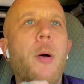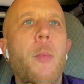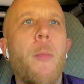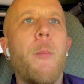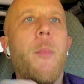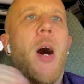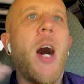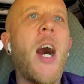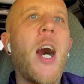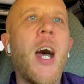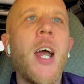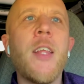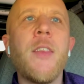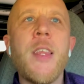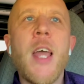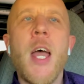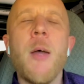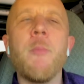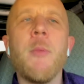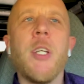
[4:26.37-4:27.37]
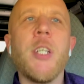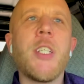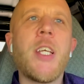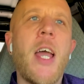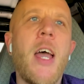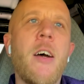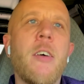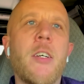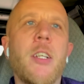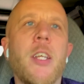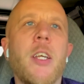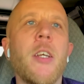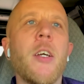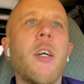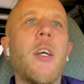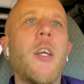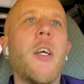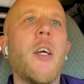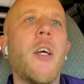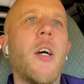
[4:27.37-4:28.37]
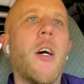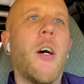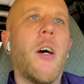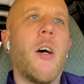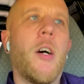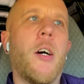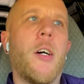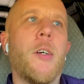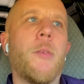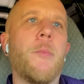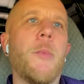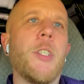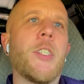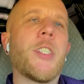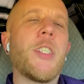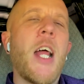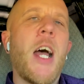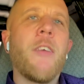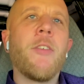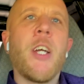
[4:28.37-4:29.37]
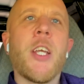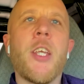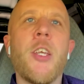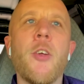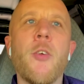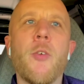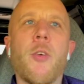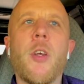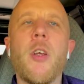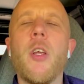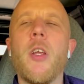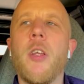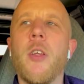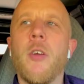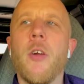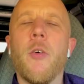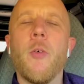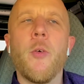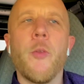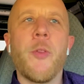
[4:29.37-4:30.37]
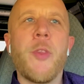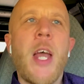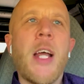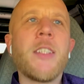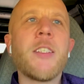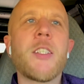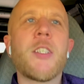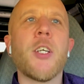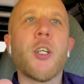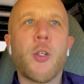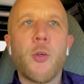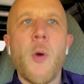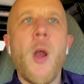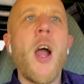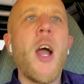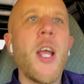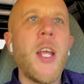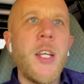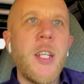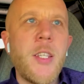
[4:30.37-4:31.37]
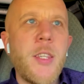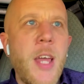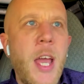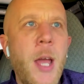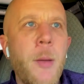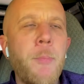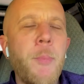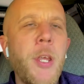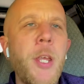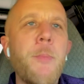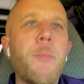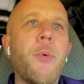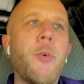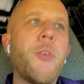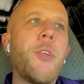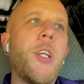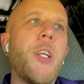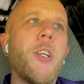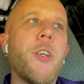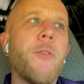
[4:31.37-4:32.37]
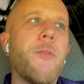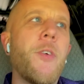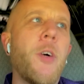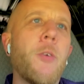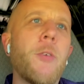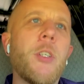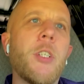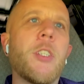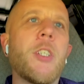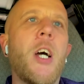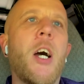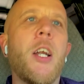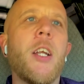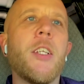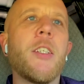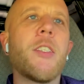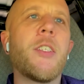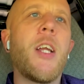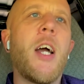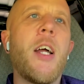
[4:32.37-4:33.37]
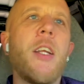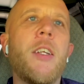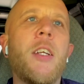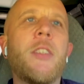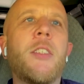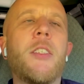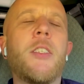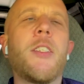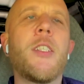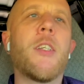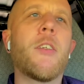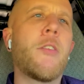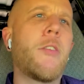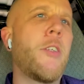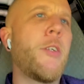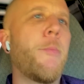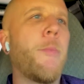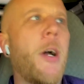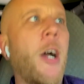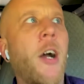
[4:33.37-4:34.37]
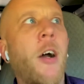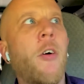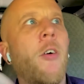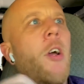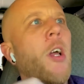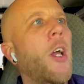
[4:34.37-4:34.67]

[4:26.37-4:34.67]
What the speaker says: behind that mentality. It's not like you know, that's the grind that people need to focus on. It's not necessarily about